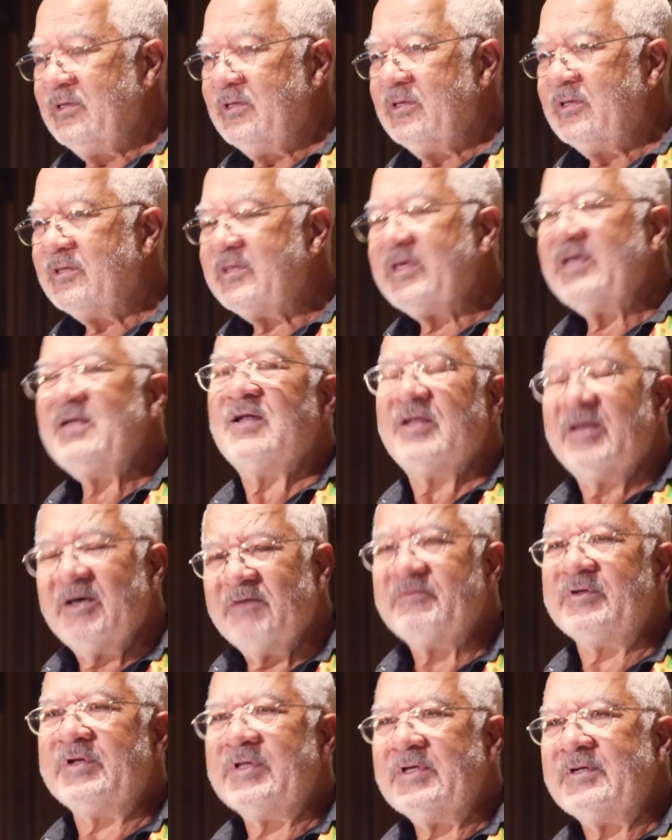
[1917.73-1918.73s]
they loved
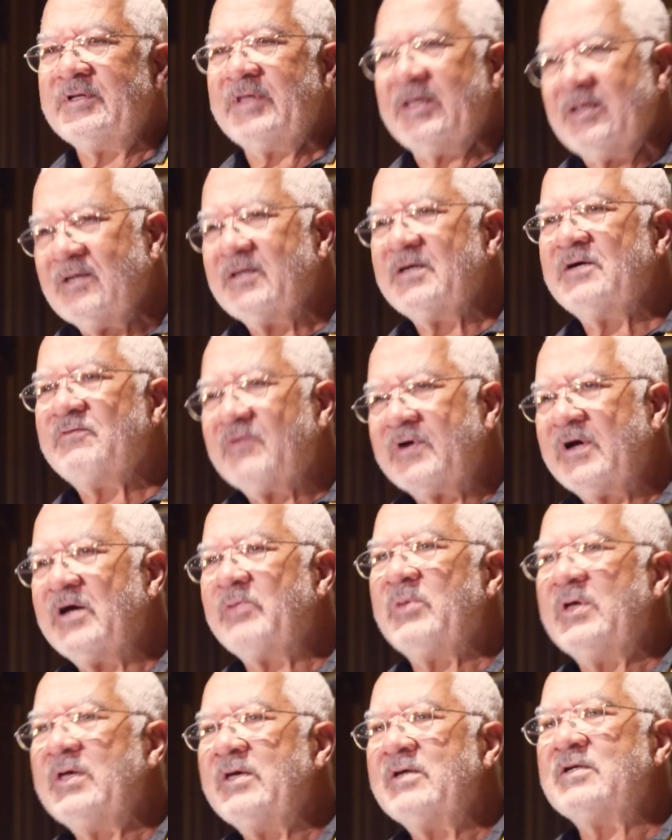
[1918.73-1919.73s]
it. They loved
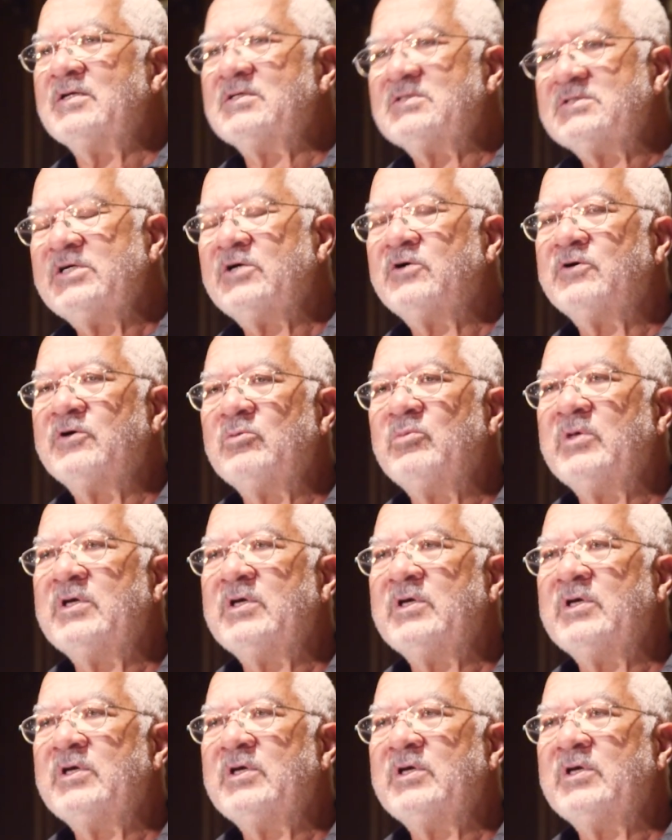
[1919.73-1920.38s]
coming in and telling me